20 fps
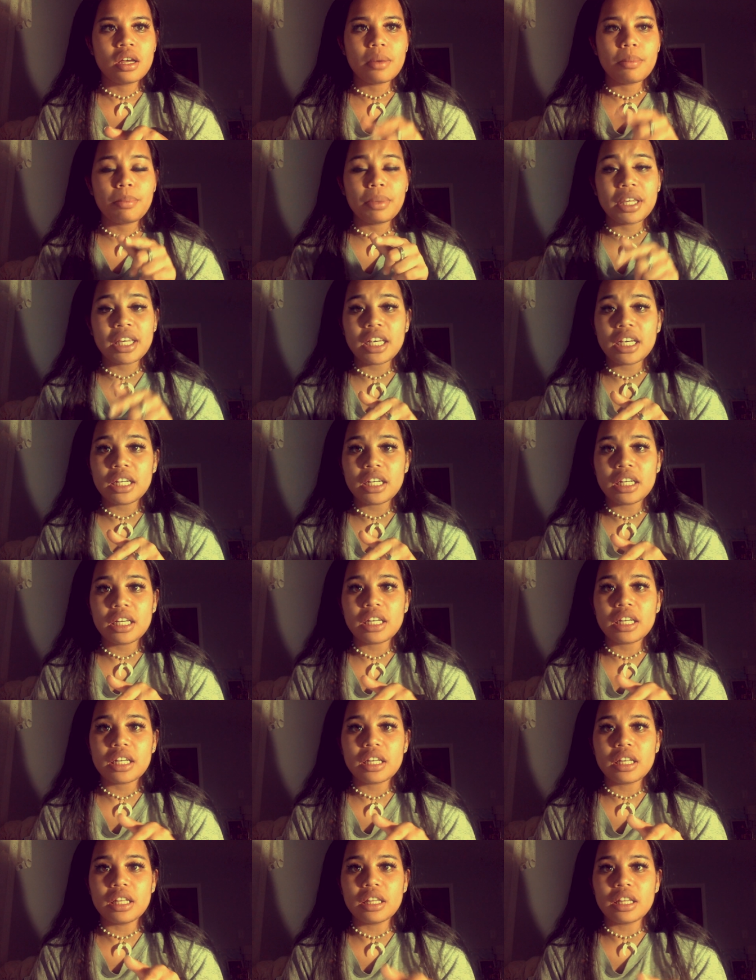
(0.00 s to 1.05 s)
bikini
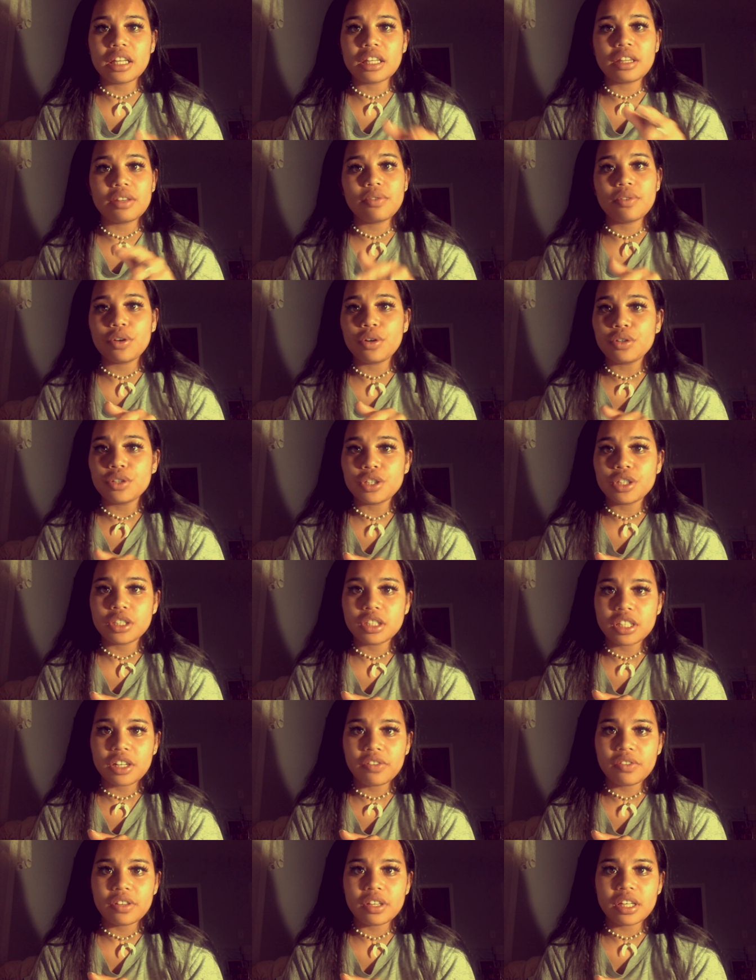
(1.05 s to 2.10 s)
and like the filters and
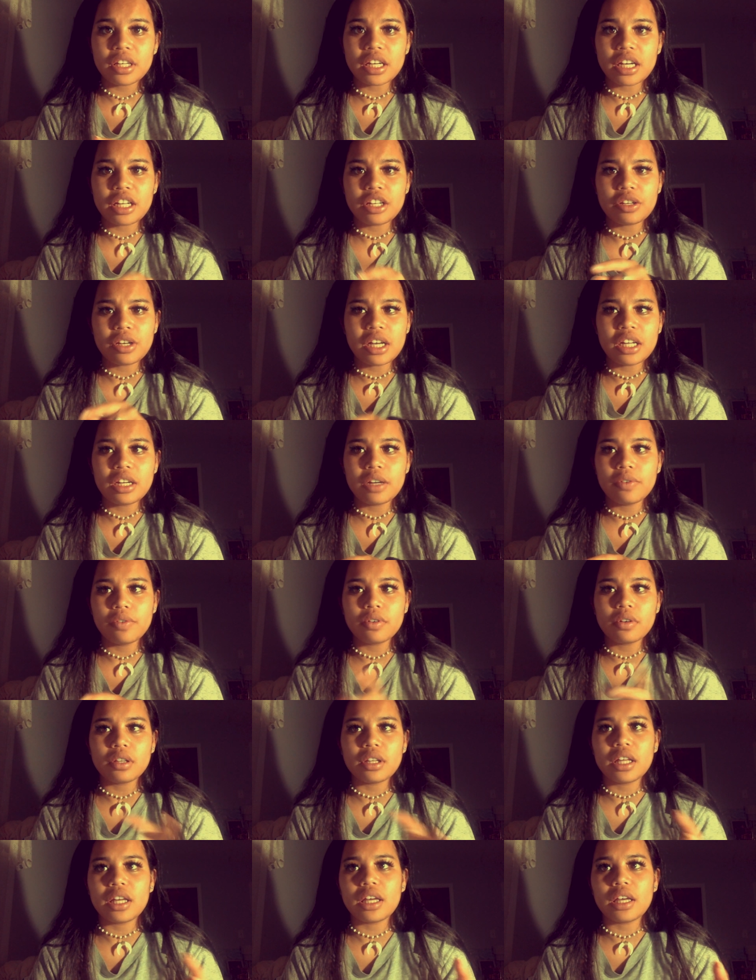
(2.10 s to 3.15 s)
everything, and you end up
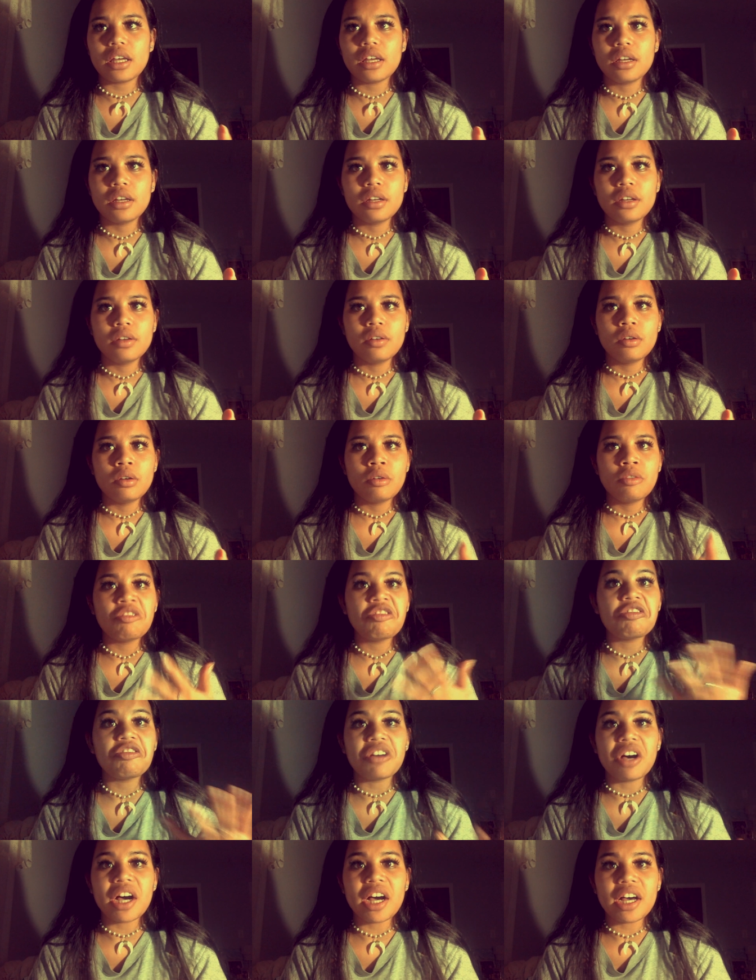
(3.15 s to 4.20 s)
with like
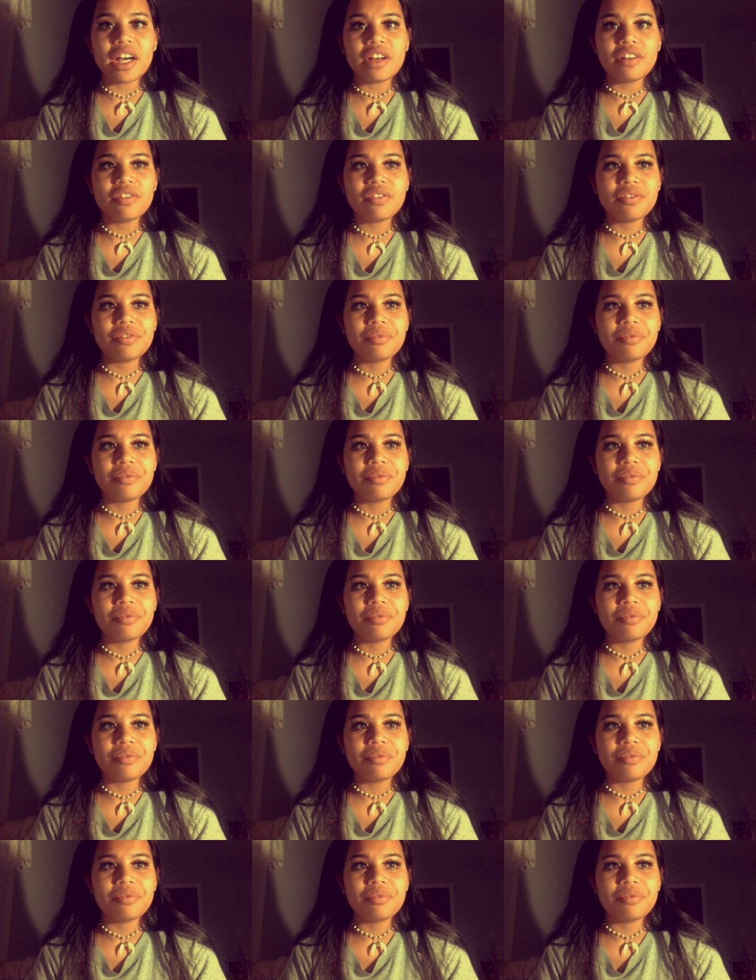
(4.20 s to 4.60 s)
five